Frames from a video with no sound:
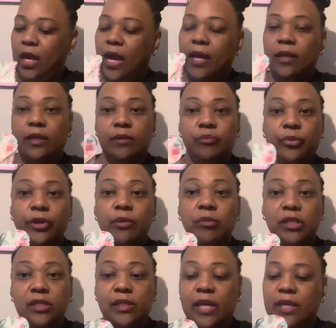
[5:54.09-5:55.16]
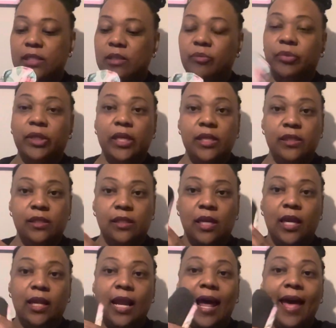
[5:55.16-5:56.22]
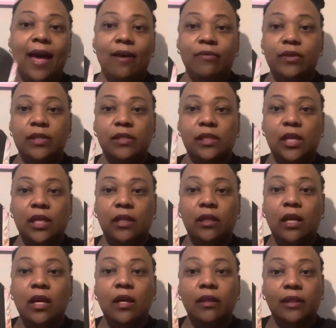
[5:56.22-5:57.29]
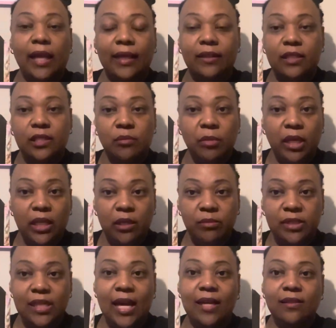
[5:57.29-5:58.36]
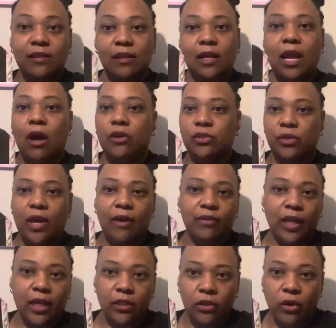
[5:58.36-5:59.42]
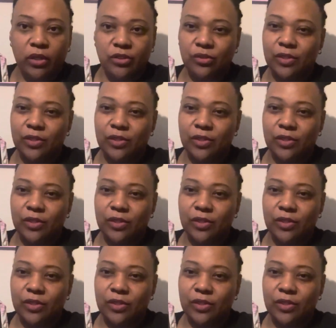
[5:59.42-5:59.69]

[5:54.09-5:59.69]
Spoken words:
And it pretty much stays in place. And I have this in like this medium size, and then I also have like a larger